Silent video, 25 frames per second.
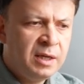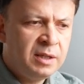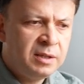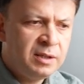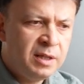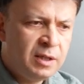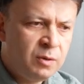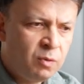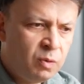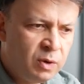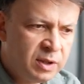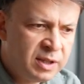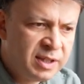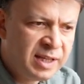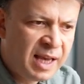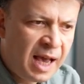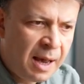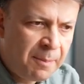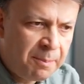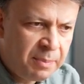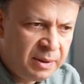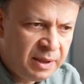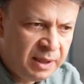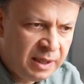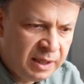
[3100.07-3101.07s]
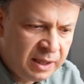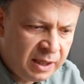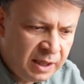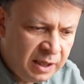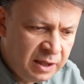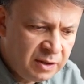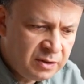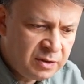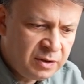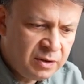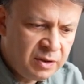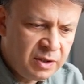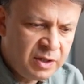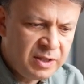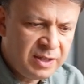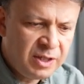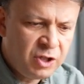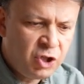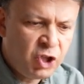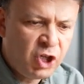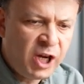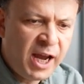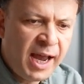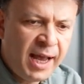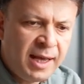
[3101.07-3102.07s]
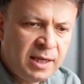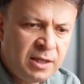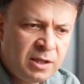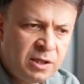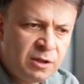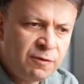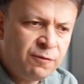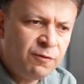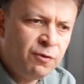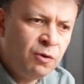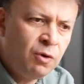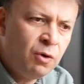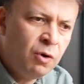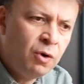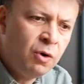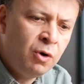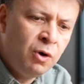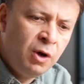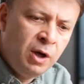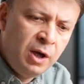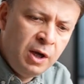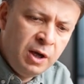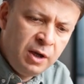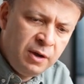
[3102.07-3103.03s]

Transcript: that what's happening here, there is a chance for